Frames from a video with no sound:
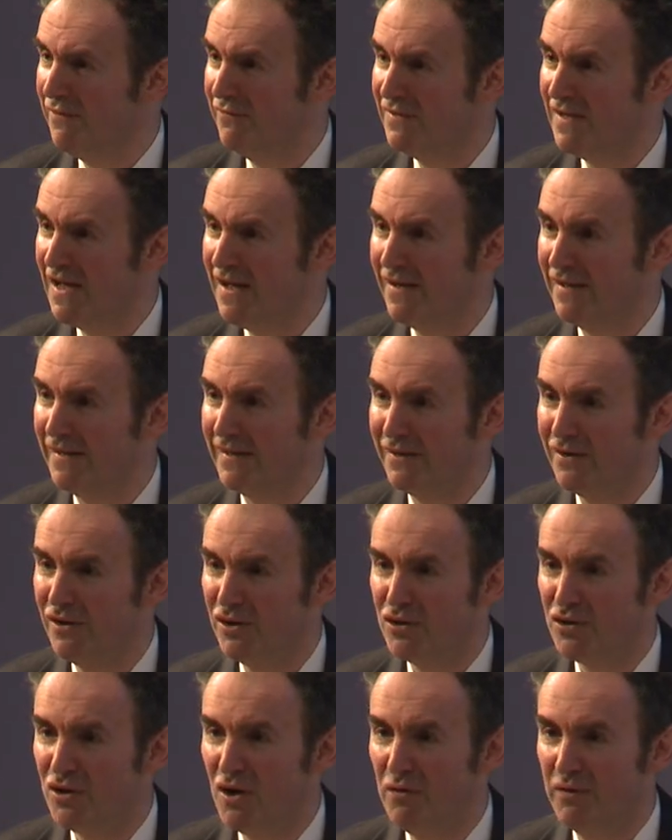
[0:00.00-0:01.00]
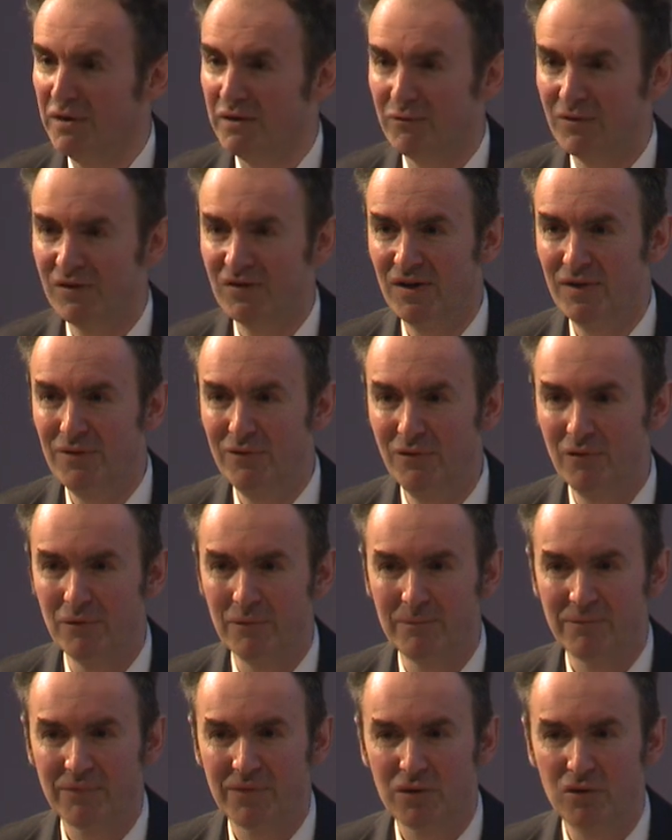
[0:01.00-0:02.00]
of tackling trolling, which I thought
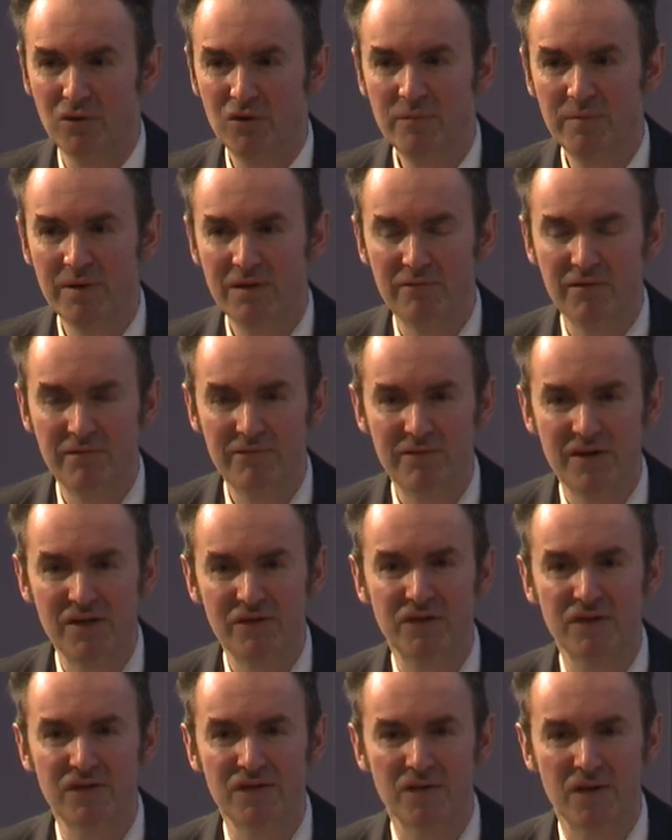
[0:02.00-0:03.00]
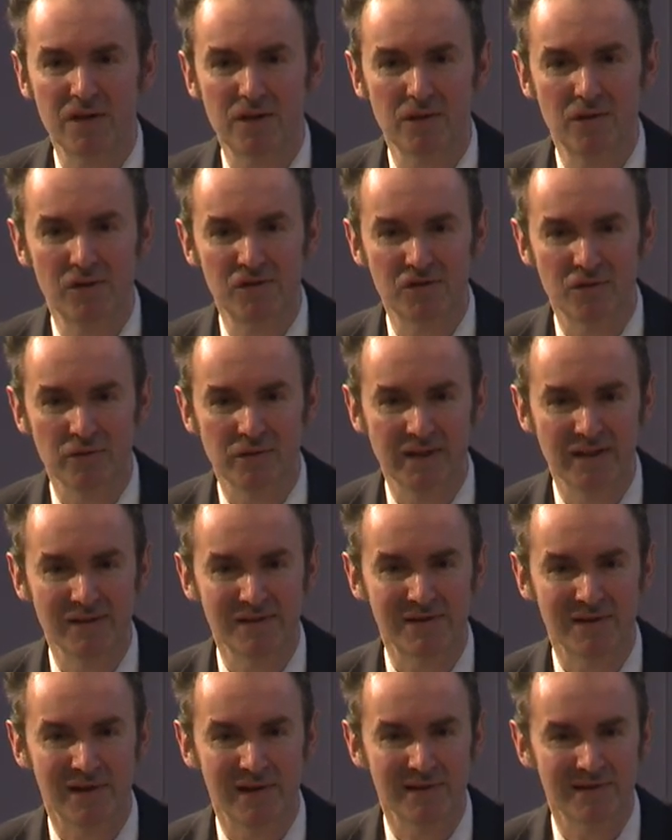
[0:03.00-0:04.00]
could be a refreshing psychological
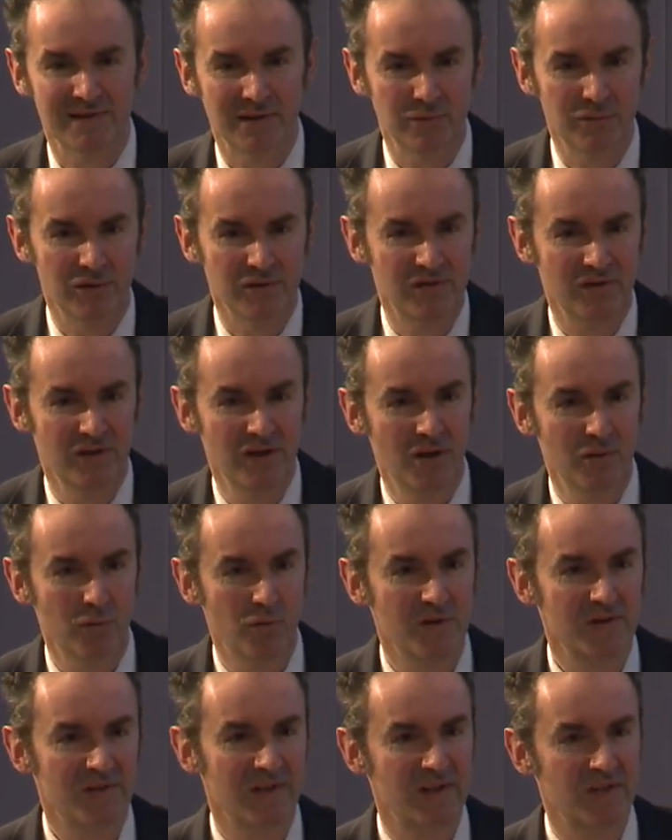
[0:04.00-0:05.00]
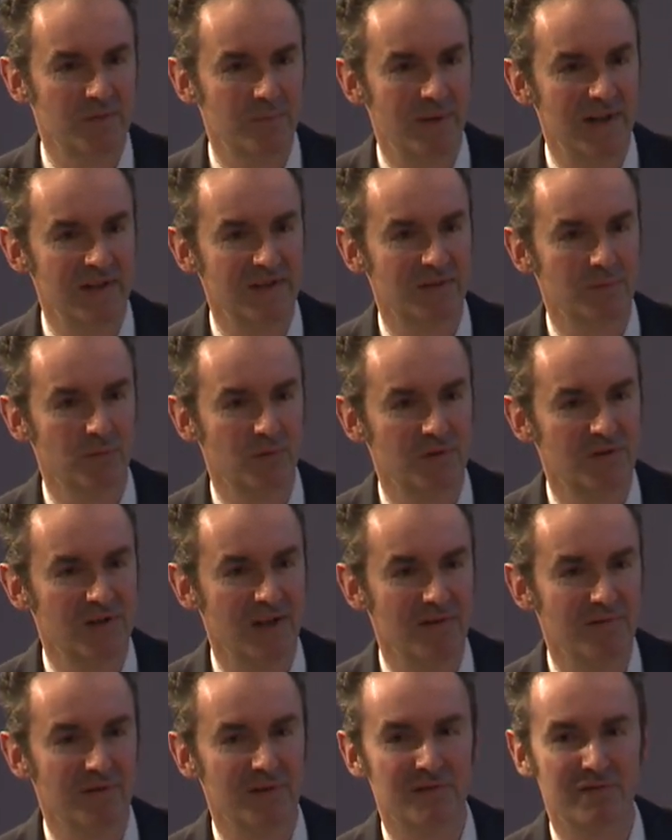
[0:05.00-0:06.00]
insight. So watch that space and watch
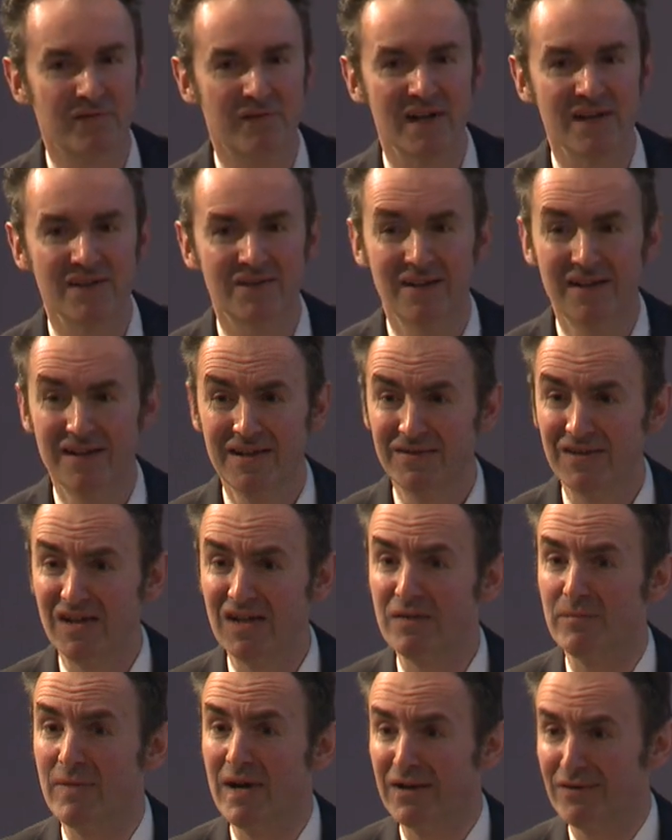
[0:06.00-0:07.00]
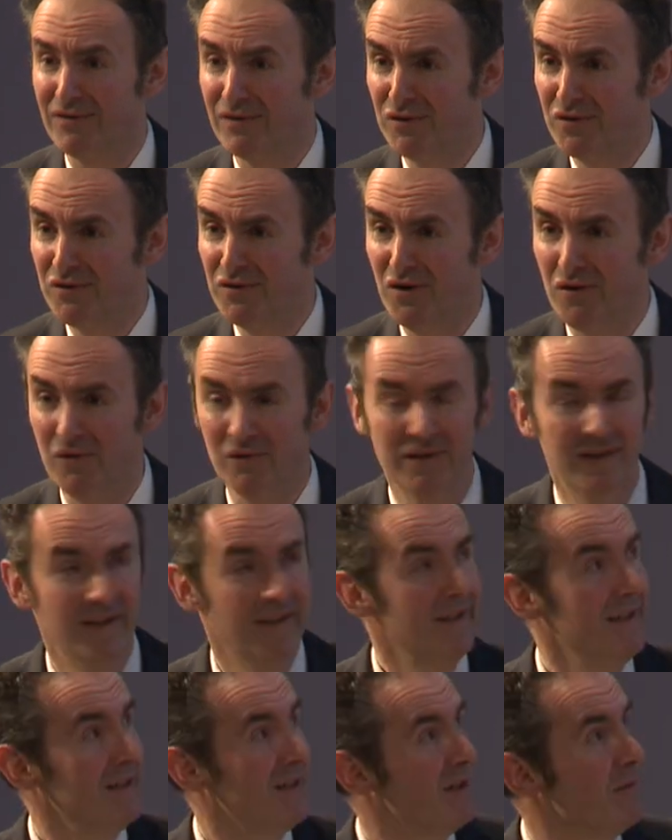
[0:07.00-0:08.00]
out for the phrase, take back control,
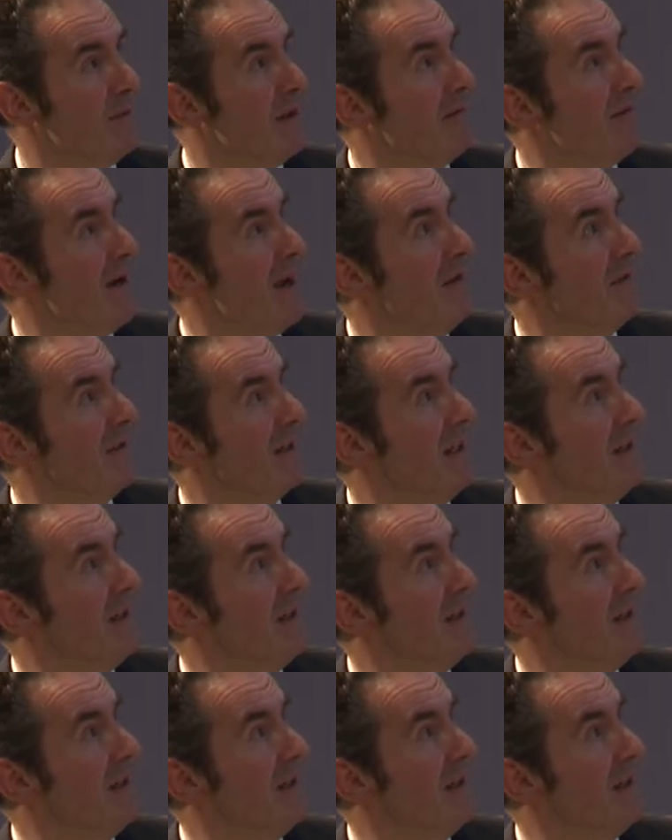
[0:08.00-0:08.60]
coming round